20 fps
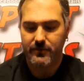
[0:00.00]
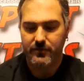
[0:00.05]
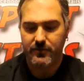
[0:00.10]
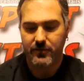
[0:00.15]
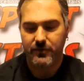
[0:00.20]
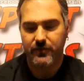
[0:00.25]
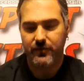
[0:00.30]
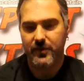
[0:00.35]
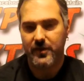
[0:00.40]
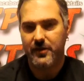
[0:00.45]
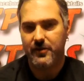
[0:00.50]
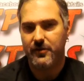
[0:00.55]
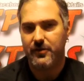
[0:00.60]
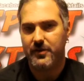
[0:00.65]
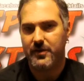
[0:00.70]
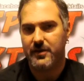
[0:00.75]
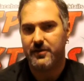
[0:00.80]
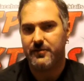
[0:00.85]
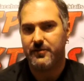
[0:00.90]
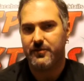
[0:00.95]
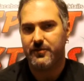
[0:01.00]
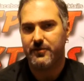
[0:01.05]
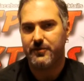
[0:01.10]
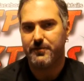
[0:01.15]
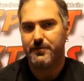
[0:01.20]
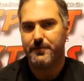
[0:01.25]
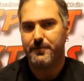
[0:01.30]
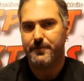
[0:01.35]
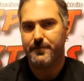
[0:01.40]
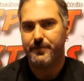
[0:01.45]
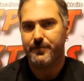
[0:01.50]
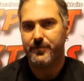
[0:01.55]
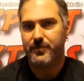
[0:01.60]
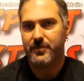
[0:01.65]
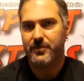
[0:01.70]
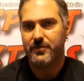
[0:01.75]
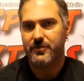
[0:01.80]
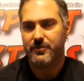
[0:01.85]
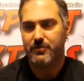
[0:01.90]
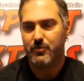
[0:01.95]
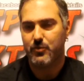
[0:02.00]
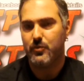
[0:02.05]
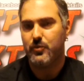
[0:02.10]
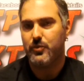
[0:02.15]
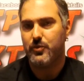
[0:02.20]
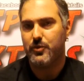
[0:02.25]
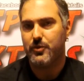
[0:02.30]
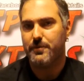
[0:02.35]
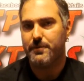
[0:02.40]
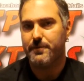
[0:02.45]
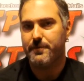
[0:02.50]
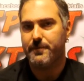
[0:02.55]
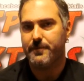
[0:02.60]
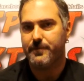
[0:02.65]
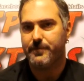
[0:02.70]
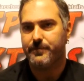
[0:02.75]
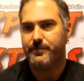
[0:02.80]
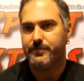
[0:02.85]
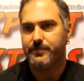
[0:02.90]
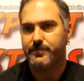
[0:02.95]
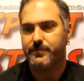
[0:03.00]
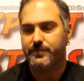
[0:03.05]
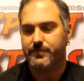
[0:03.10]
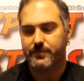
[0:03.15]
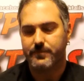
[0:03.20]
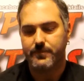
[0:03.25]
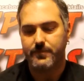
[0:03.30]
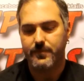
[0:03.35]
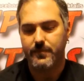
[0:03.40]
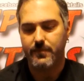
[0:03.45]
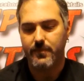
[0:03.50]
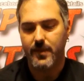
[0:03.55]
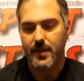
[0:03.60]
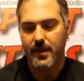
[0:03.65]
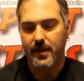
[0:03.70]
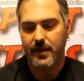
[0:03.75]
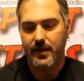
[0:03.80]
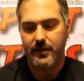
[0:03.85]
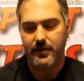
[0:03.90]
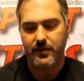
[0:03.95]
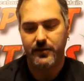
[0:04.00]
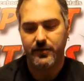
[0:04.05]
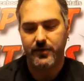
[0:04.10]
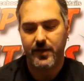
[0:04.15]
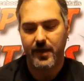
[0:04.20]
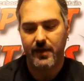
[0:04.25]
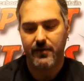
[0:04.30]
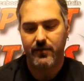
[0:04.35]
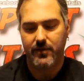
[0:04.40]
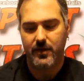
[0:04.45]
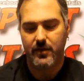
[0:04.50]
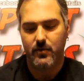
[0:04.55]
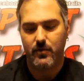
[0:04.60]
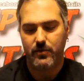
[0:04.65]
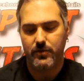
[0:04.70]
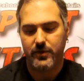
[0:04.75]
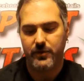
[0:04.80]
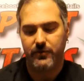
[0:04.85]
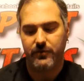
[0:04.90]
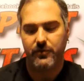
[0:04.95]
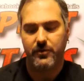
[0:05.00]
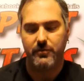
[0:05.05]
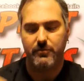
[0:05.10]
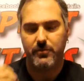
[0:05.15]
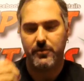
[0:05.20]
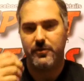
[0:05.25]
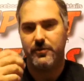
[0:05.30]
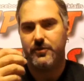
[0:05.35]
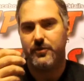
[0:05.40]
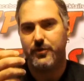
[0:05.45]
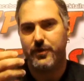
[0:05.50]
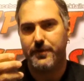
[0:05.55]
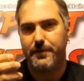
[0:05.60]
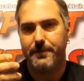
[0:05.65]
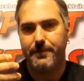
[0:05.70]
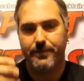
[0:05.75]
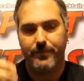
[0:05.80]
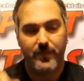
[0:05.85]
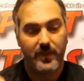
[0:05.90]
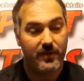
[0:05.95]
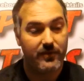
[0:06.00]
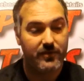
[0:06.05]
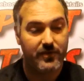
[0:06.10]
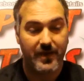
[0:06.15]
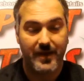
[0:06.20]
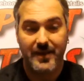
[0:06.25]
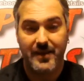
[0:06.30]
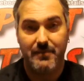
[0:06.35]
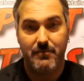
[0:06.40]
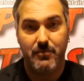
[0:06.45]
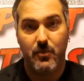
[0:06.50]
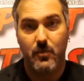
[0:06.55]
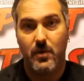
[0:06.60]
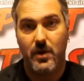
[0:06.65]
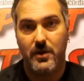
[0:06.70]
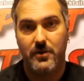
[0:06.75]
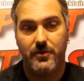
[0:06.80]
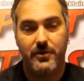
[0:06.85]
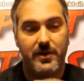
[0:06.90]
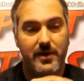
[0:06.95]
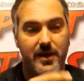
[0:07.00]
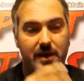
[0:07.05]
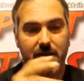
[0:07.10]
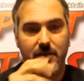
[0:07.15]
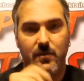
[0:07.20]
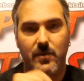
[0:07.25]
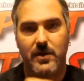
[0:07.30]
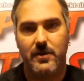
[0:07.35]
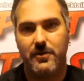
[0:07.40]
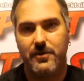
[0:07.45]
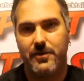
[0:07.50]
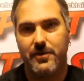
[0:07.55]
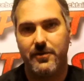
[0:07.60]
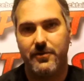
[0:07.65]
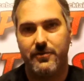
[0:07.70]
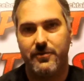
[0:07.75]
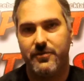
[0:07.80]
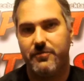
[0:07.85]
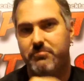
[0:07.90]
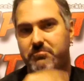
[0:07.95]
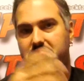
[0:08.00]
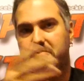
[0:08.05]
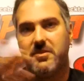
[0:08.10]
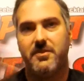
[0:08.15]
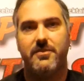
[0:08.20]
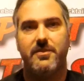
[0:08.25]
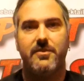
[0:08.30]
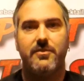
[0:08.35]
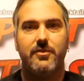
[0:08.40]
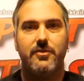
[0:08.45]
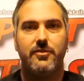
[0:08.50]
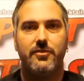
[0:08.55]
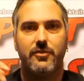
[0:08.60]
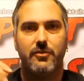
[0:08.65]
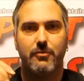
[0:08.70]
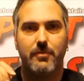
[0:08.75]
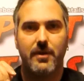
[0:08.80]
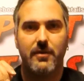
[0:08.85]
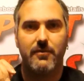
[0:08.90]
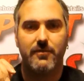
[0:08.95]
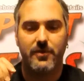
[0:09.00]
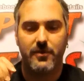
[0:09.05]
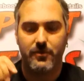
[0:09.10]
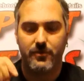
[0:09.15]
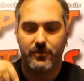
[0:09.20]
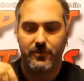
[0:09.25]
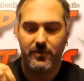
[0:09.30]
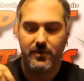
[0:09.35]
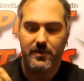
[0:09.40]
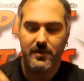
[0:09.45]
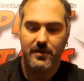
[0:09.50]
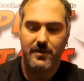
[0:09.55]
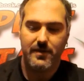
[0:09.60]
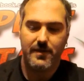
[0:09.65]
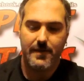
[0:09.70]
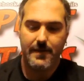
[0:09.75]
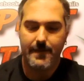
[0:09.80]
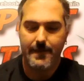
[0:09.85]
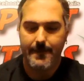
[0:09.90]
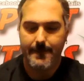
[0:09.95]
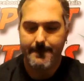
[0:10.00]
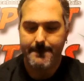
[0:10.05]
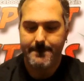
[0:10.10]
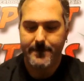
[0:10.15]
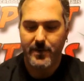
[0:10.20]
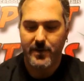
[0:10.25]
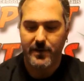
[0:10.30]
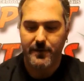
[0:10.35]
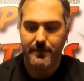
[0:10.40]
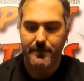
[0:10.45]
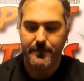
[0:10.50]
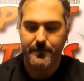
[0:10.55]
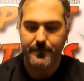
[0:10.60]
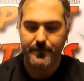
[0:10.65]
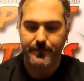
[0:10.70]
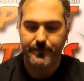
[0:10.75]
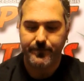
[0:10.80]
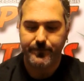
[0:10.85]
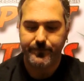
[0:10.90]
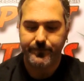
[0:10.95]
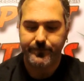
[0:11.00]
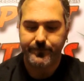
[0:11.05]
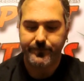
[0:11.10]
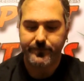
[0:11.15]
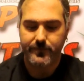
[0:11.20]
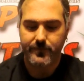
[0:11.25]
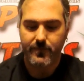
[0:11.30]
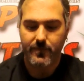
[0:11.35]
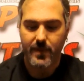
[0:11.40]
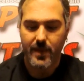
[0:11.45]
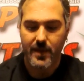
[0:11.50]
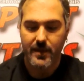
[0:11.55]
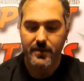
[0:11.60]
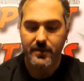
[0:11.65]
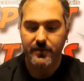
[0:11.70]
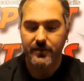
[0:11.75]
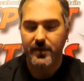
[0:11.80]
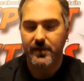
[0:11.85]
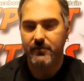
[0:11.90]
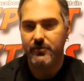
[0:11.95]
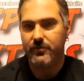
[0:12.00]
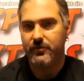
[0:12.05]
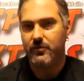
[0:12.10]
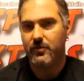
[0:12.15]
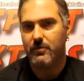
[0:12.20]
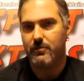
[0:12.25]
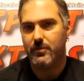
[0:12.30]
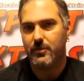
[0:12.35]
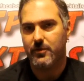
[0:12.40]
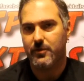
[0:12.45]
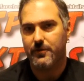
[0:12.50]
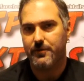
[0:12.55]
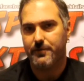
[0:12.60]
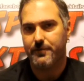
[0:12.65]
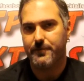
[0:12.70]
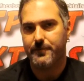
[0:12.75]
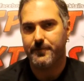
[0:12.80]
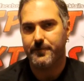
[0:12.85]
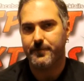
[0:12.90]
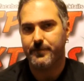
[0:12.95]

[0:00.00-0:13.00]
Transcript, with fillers: Traditional, it's smoother. It doesn't have like a really strong burn to it. I say I didn't even put water in it. I had water there just because that's how you should do my reviews. But it doesn't have a strong burn.